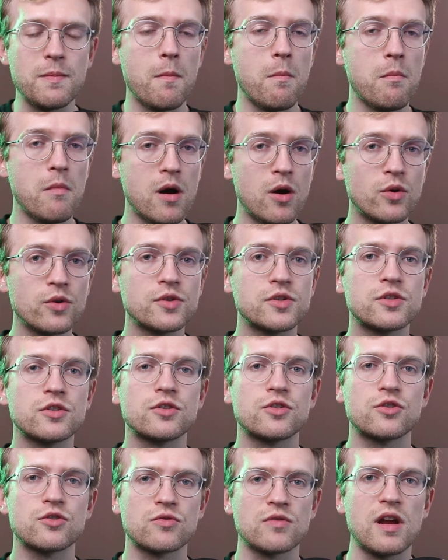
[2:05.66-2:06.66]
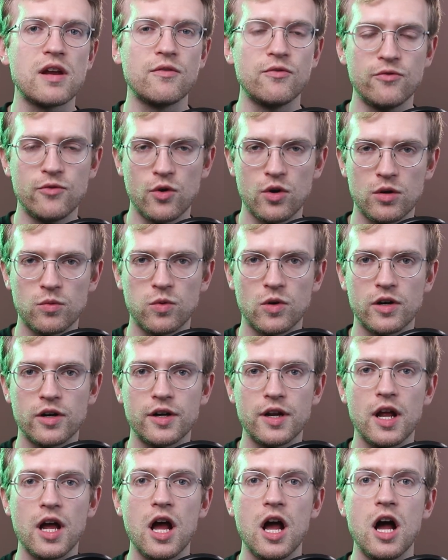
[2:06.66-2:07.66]
most
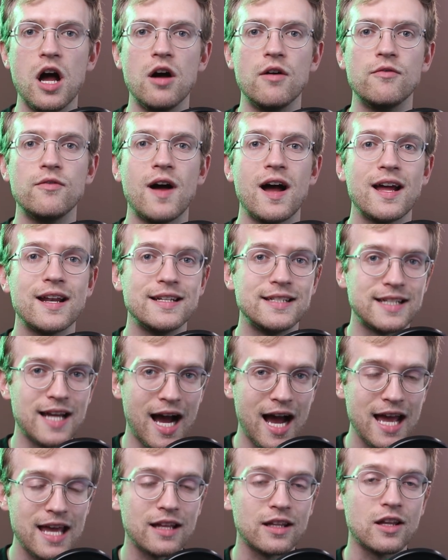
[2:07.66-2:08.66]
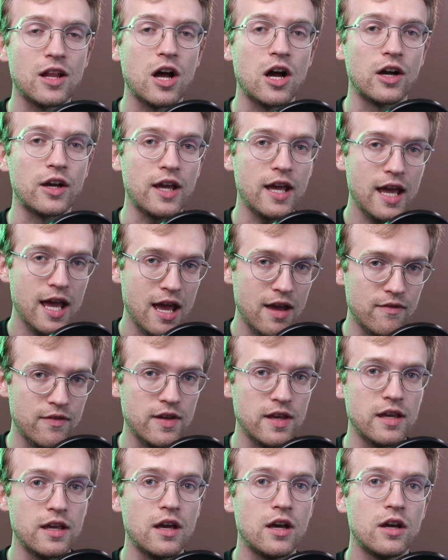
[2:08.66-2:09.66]
straightforward of
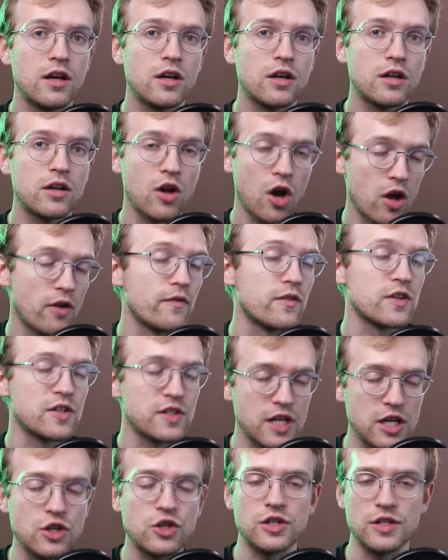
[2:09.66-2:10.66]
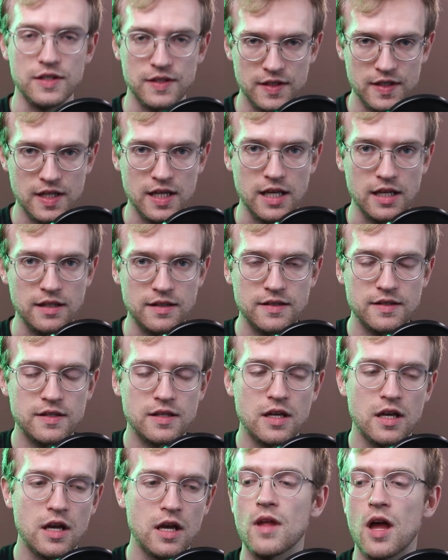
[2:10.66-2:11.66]
dialogue-heavy conversation scenes.
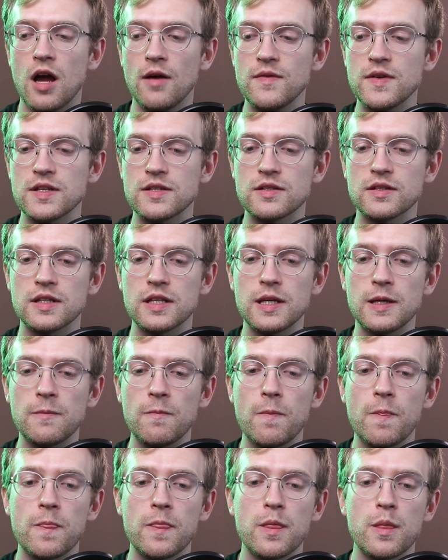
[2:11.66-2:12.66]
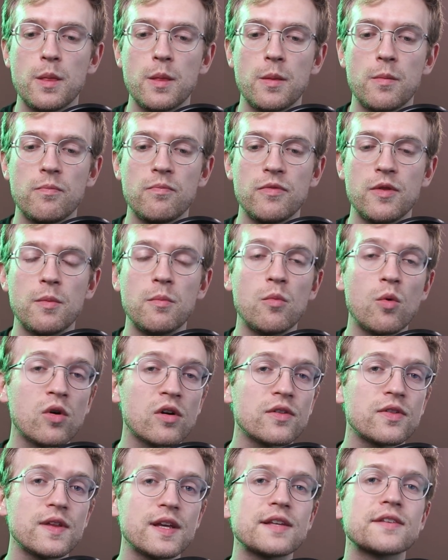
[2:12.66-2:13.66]
Obviously, the more
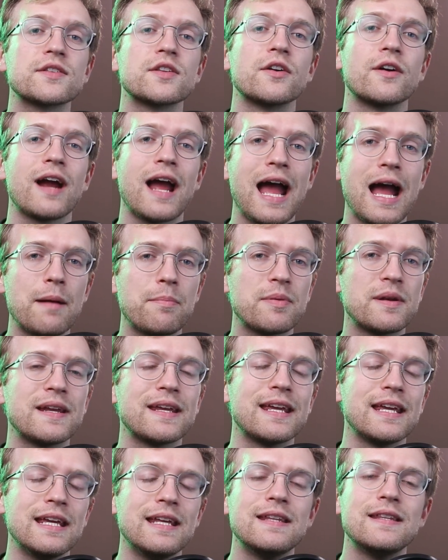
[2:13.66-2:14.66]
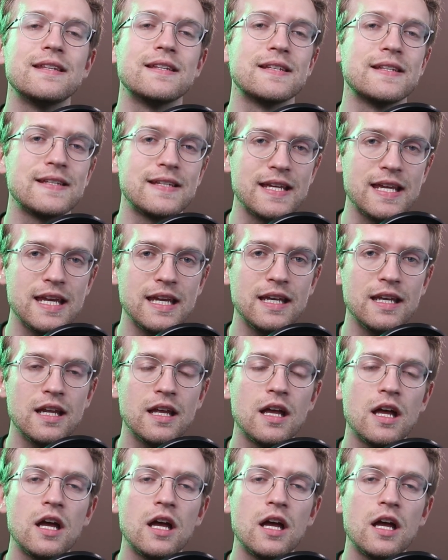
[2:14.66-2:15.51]
things that are happening in the scene,